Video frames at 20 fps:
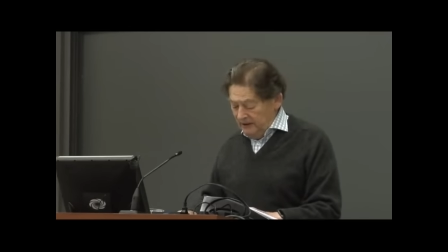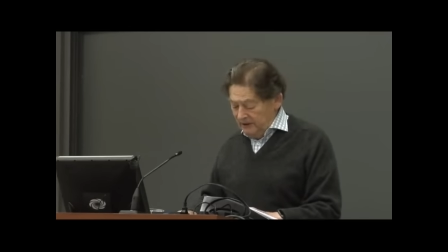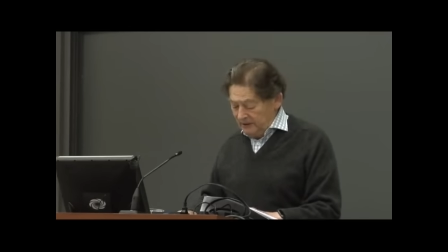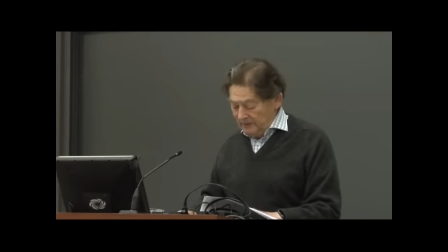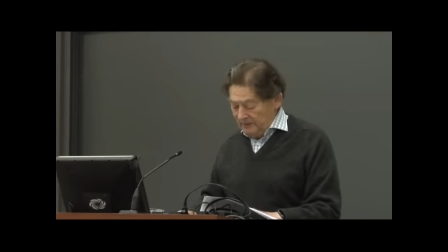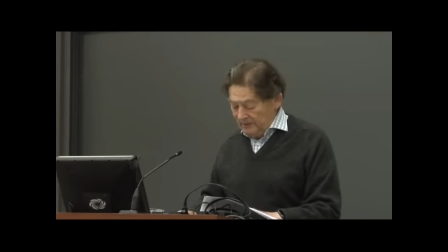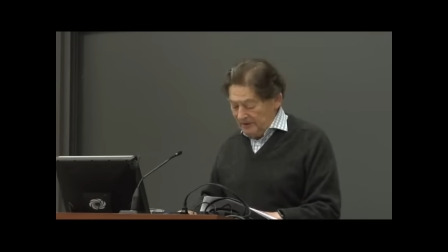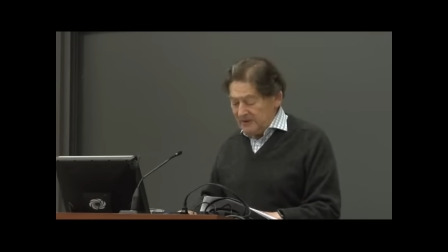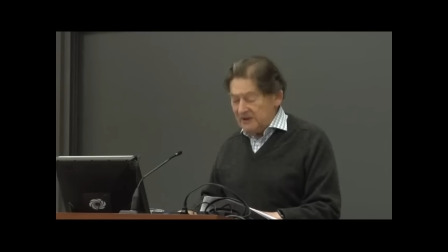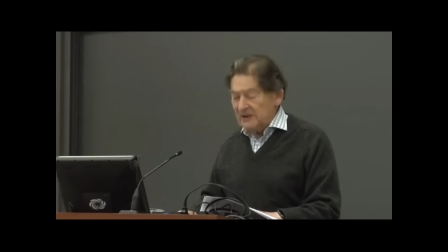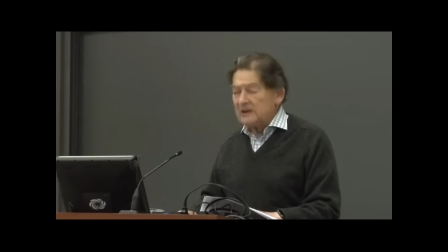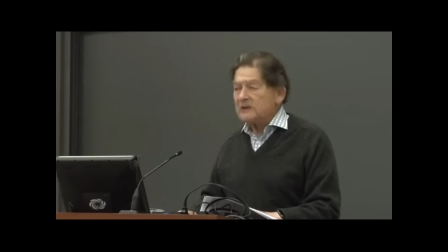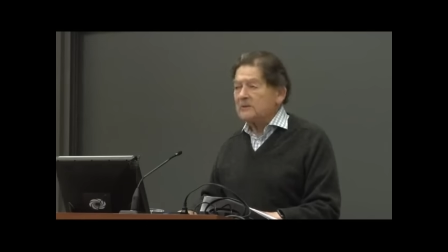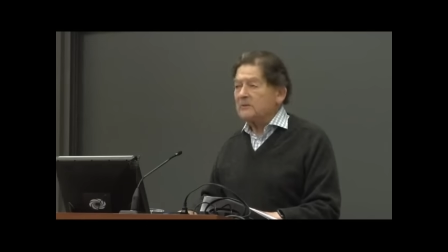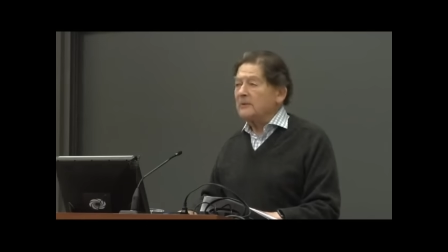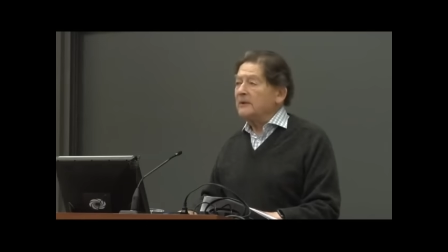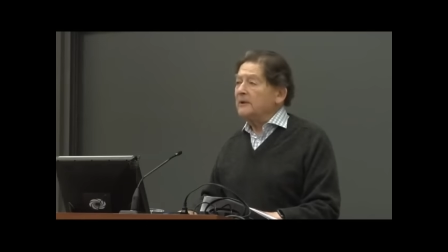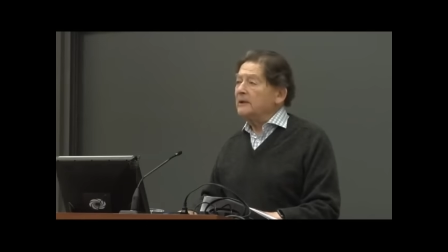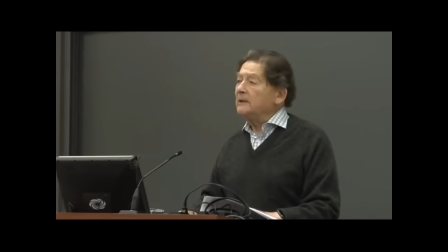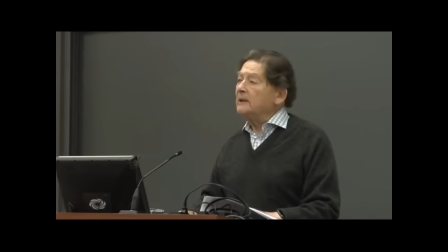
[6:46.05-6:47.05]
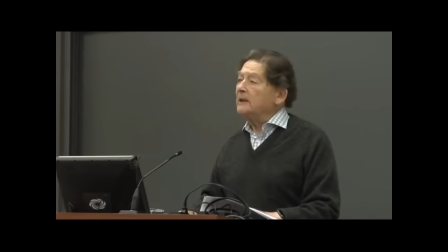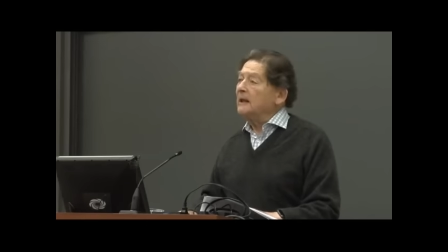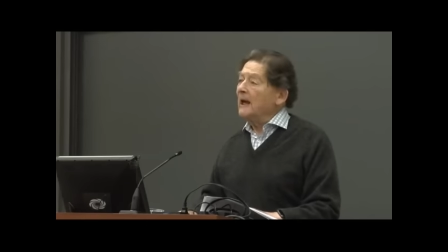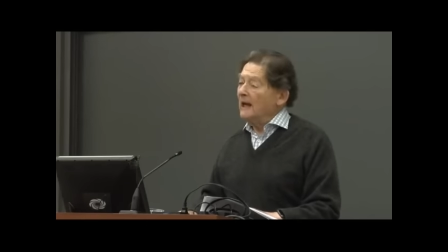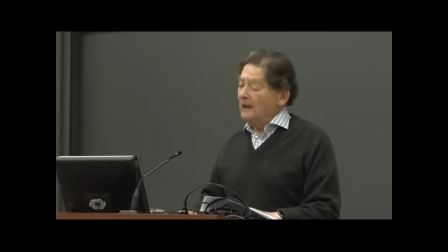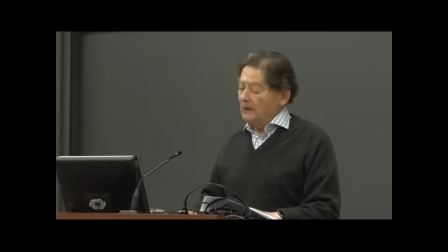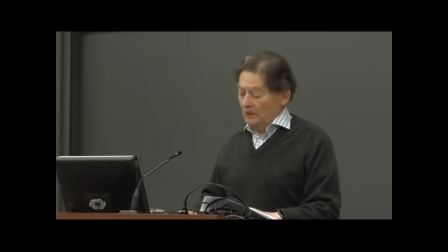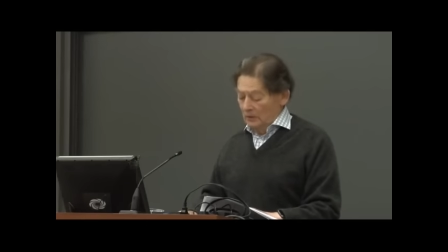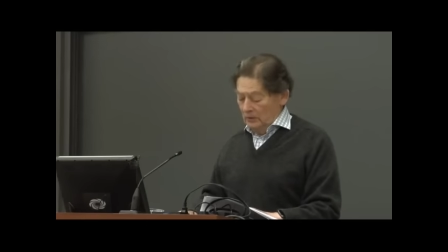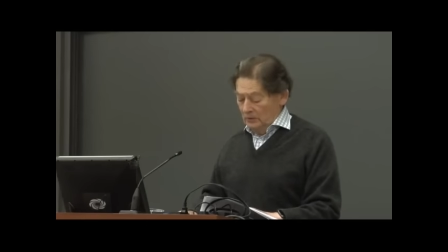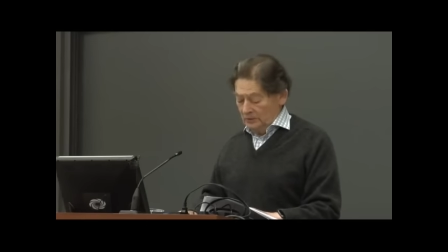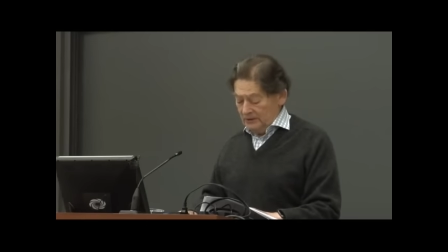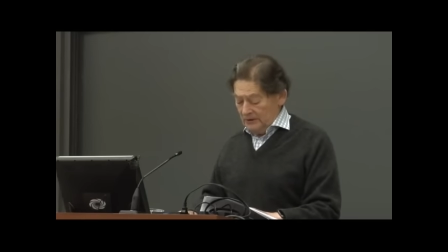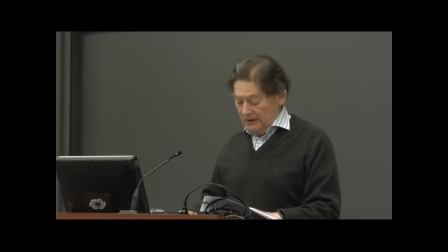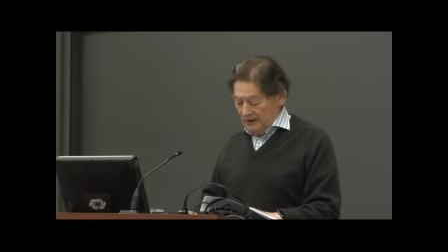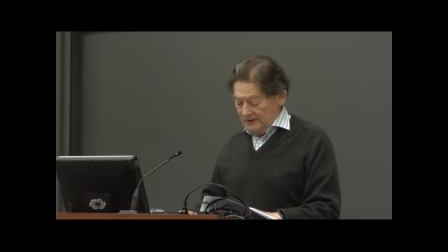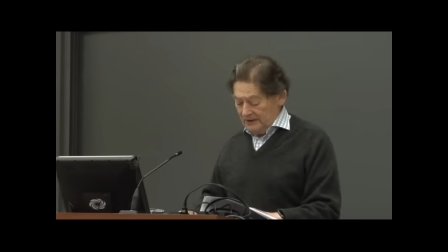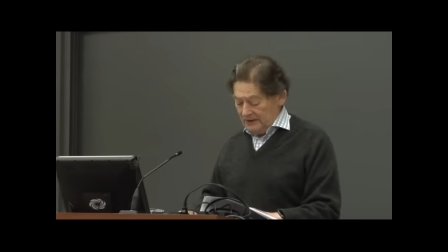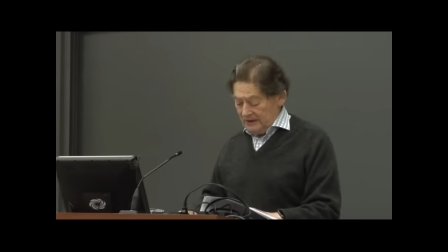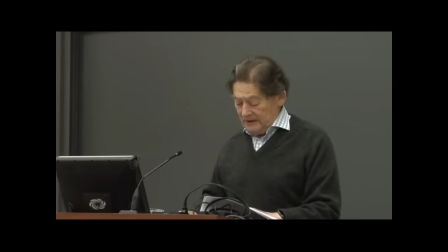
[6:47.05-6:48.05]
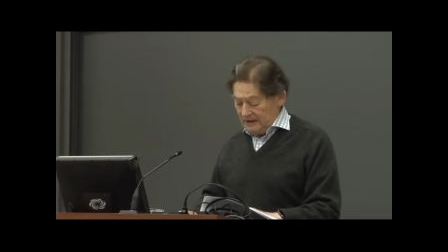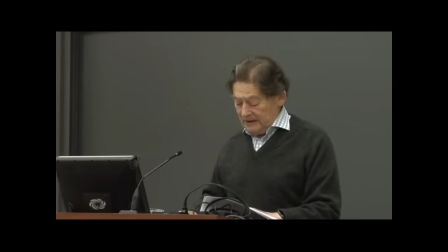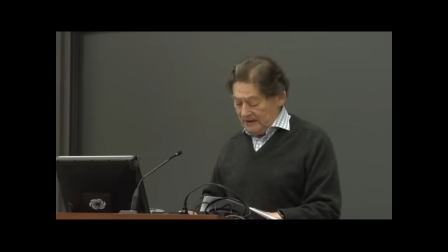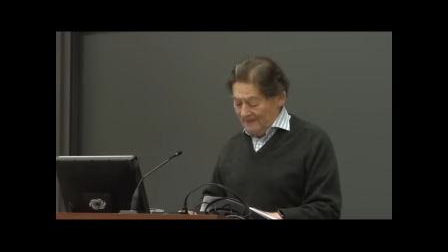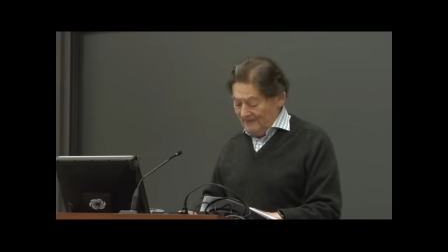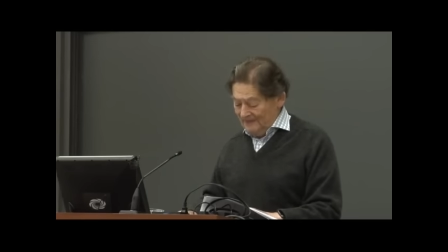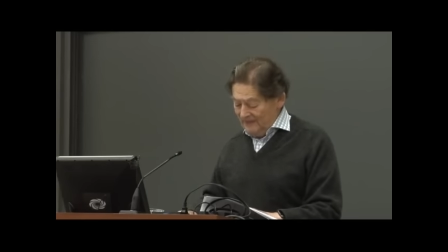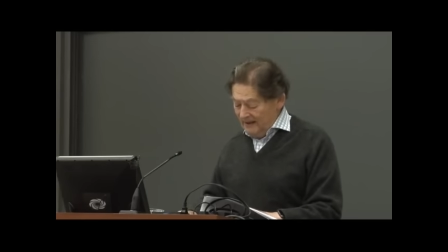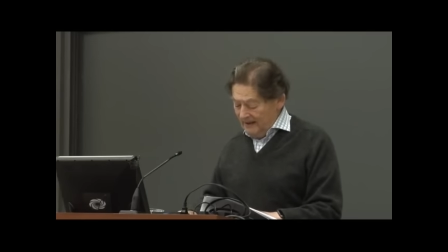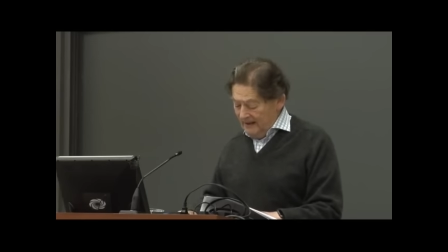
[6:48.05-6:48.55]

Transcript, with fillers: to persist with it at all costs